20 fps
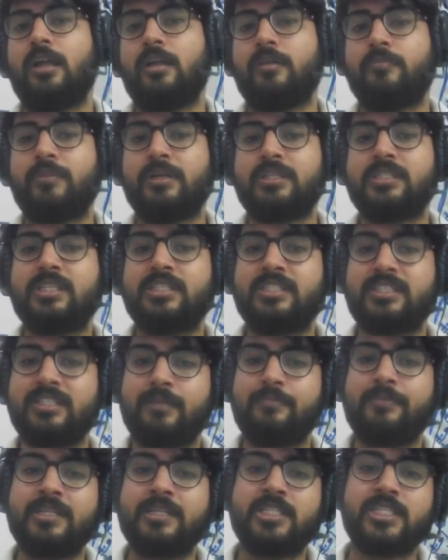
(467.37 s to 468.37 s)
But the
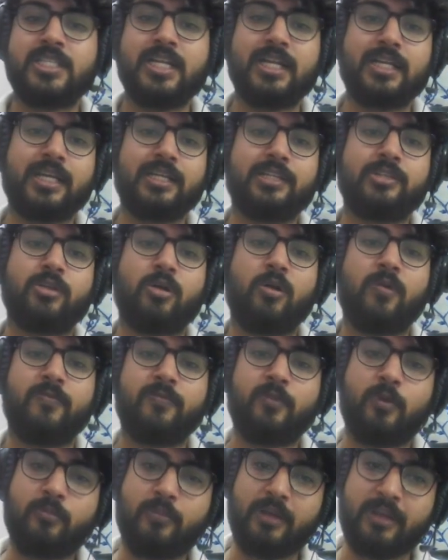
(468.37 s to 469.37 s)
snippets that I saw
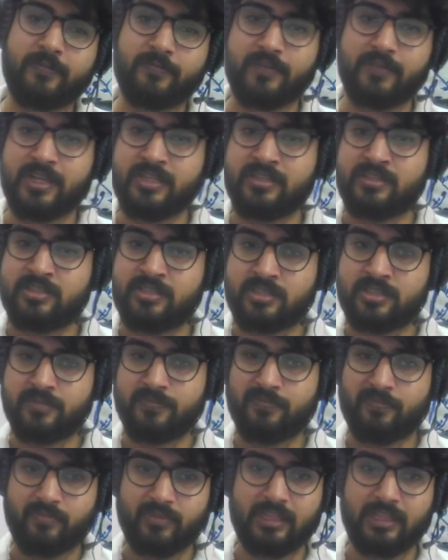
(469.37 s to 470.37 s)
from my friends,
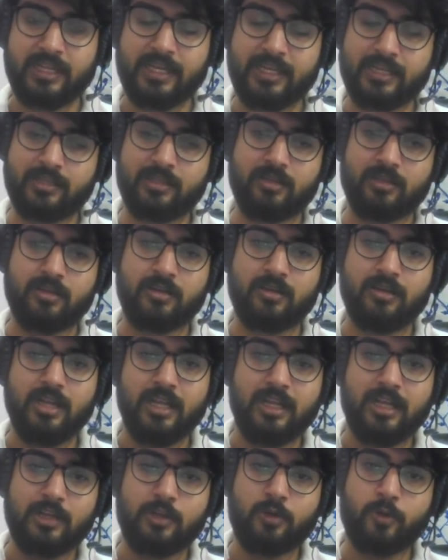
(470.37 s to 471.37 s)
like uh,
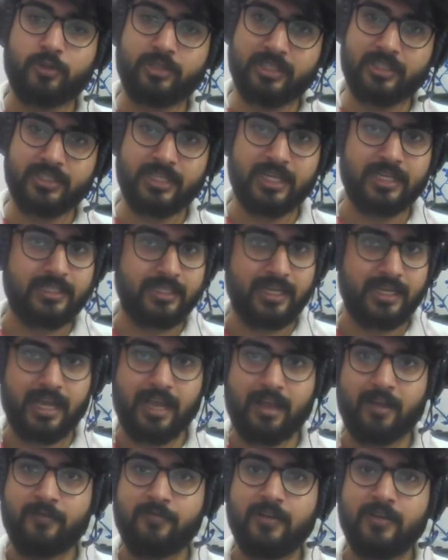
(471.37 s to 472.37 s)
courses that they
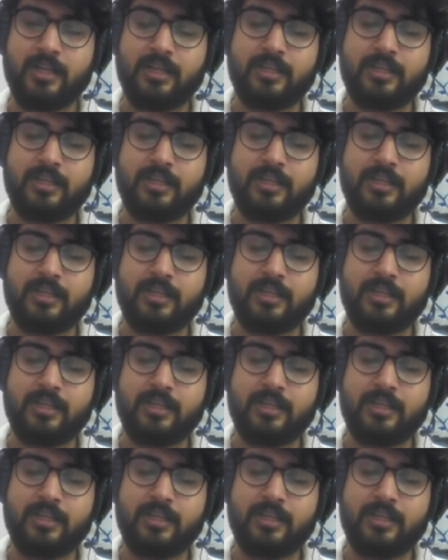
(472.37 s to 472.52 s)
have,